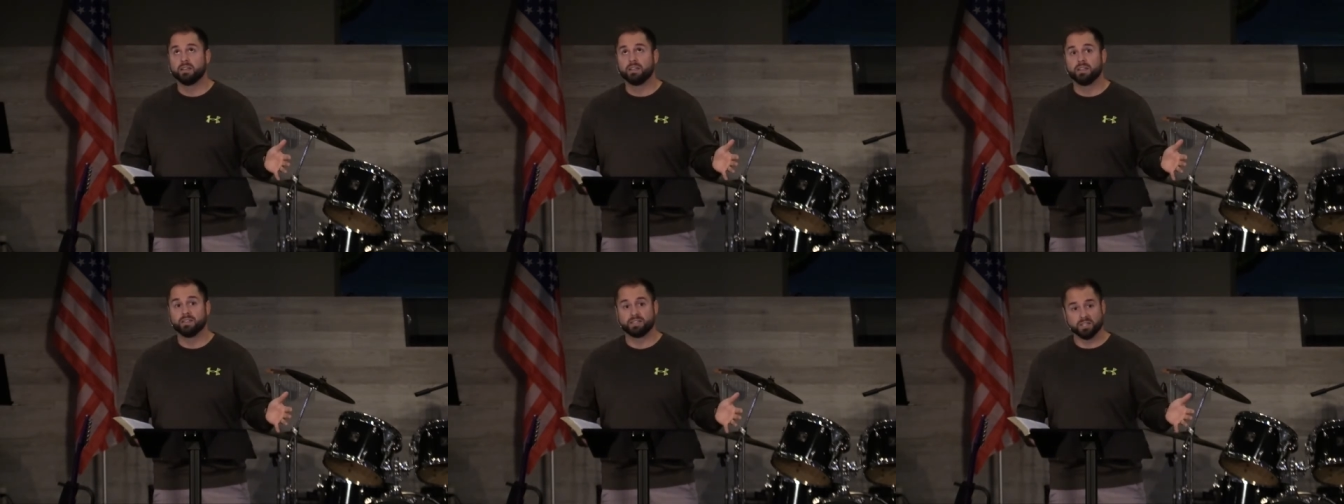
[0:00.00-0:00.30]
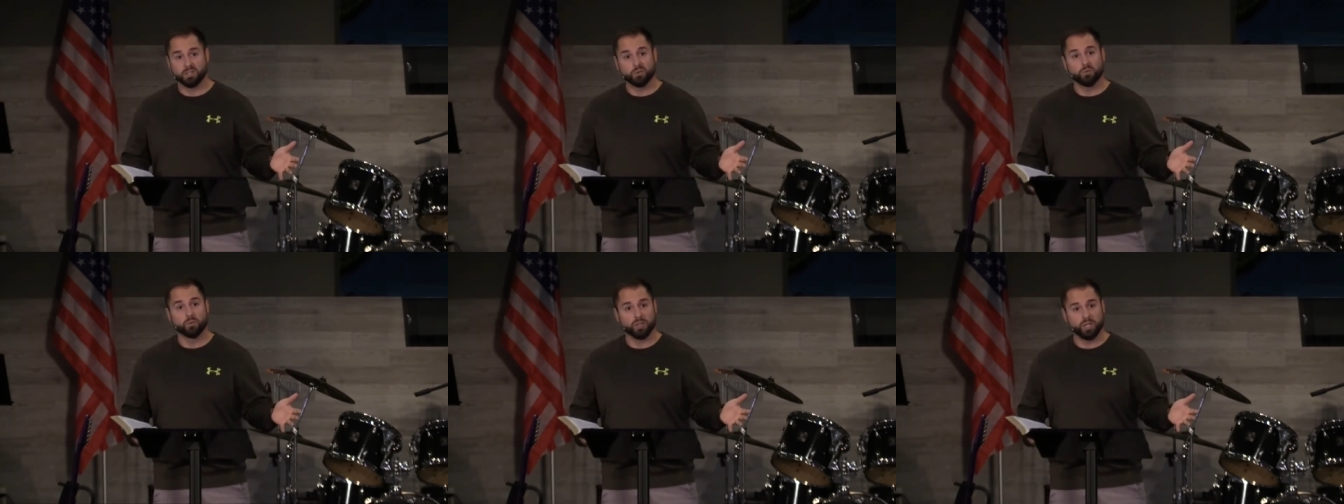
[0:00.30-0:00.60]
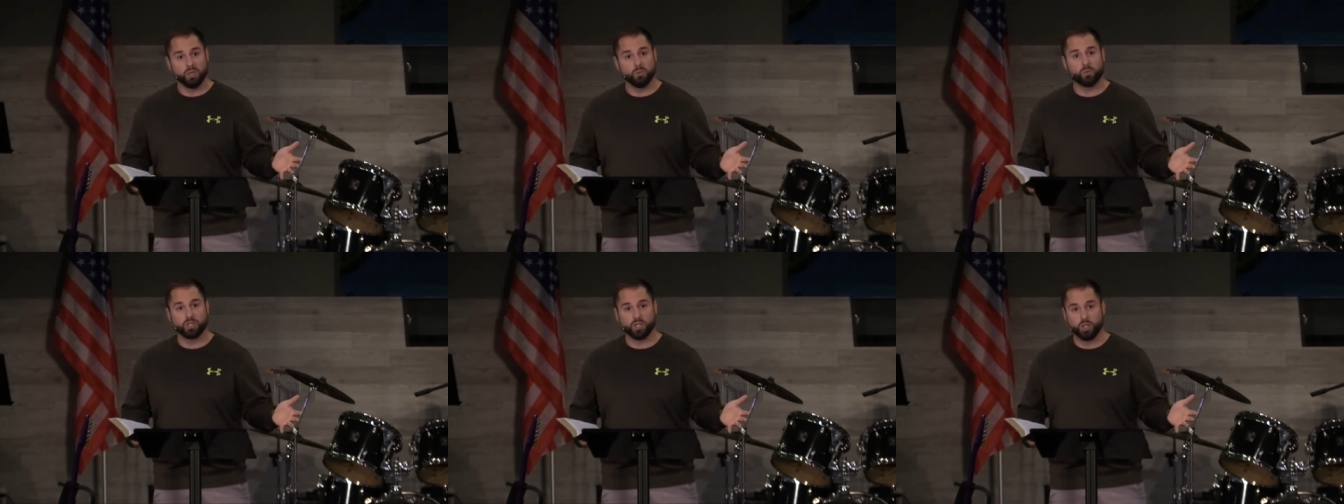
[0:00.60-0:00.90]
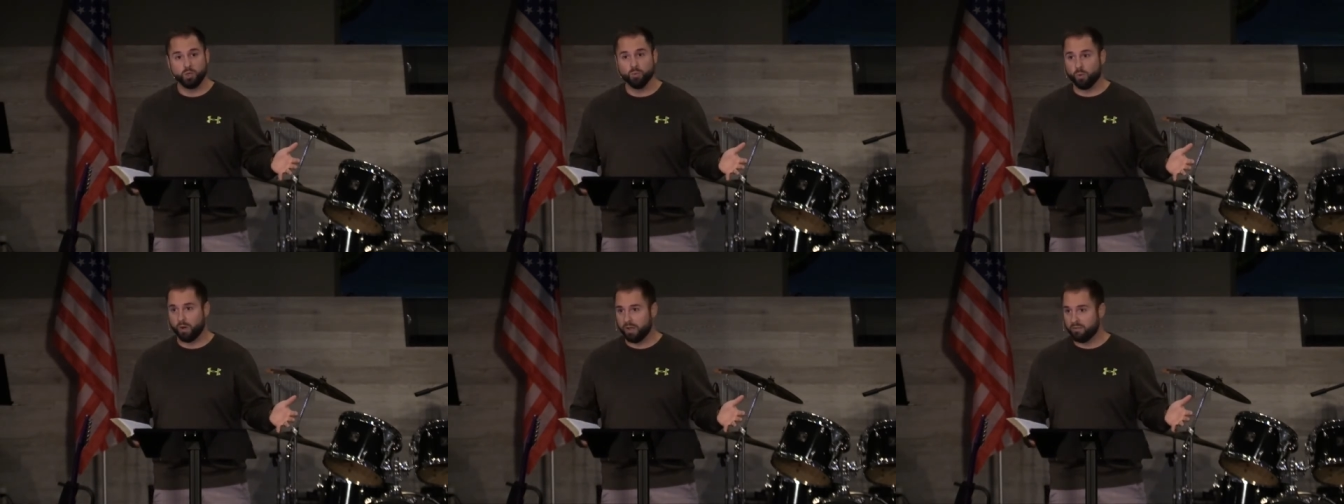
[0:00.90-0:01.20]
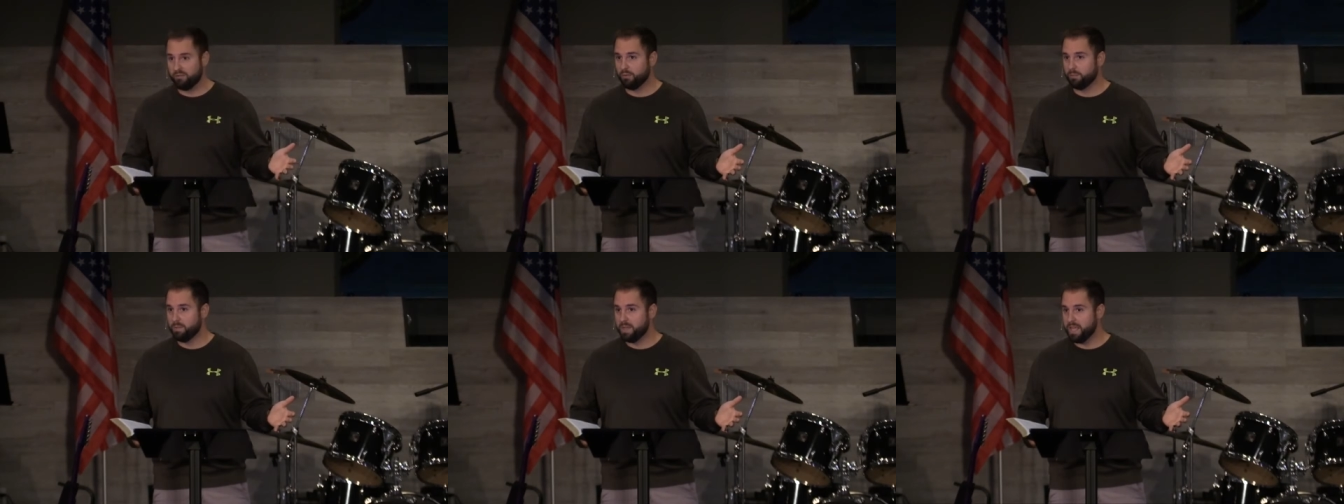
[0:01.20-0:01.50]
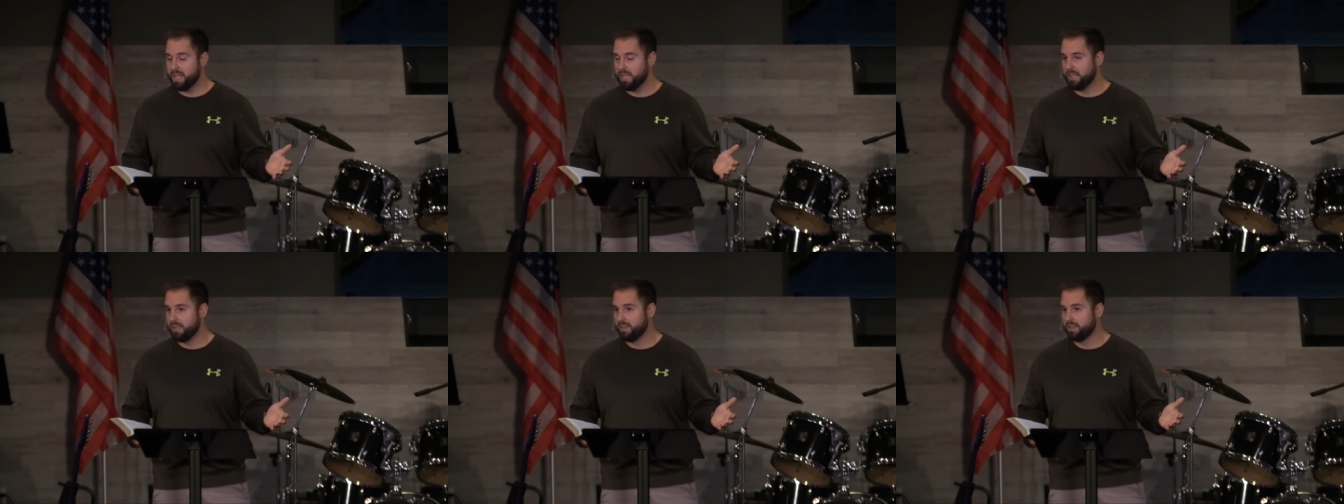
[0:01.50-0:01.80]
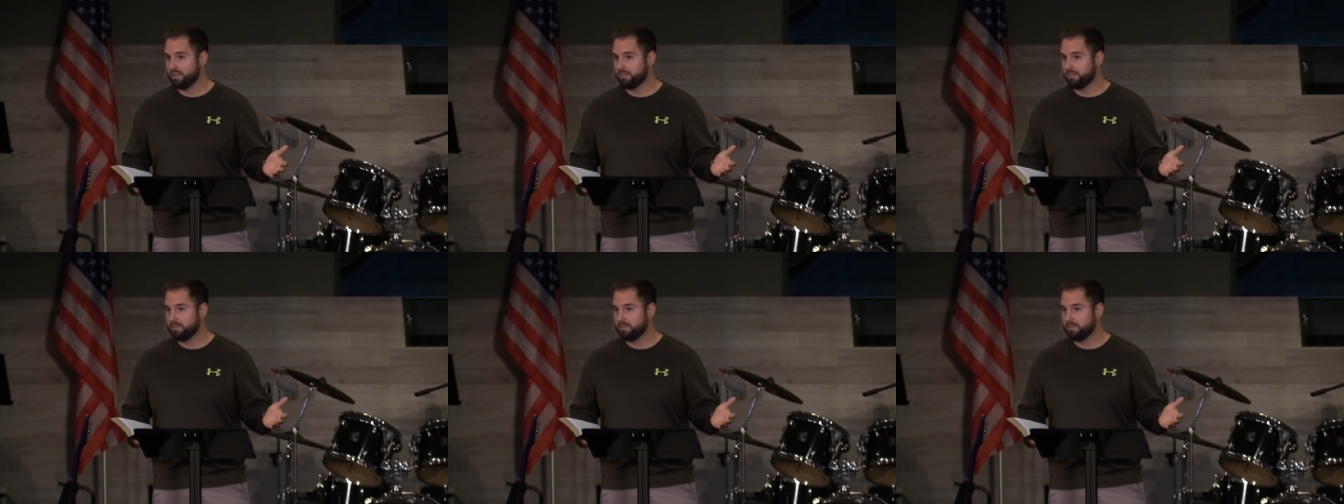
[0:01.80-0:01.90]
Is this really what you want for me?